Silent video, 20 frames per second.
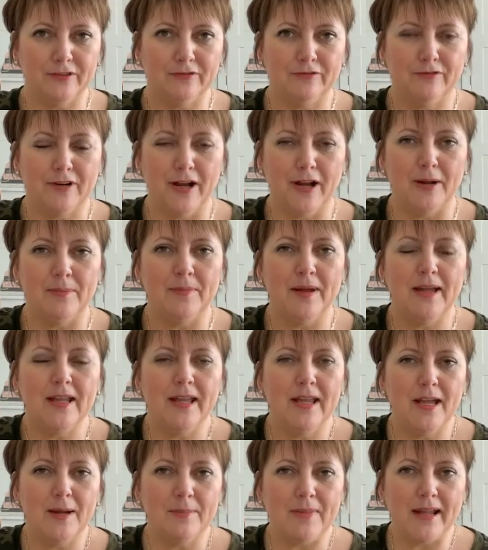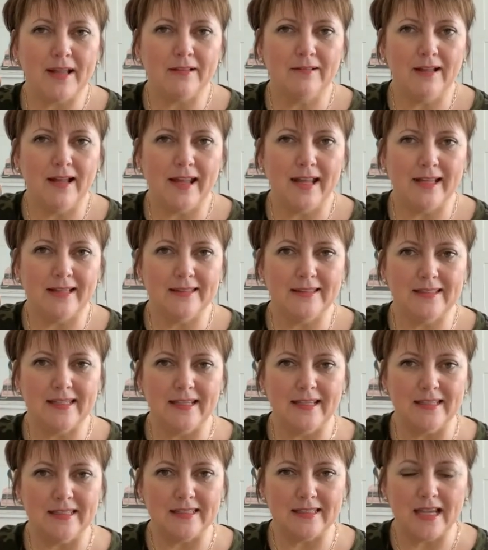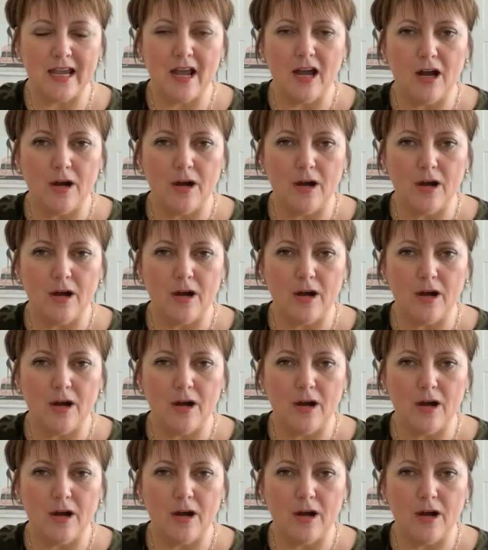from my clients is,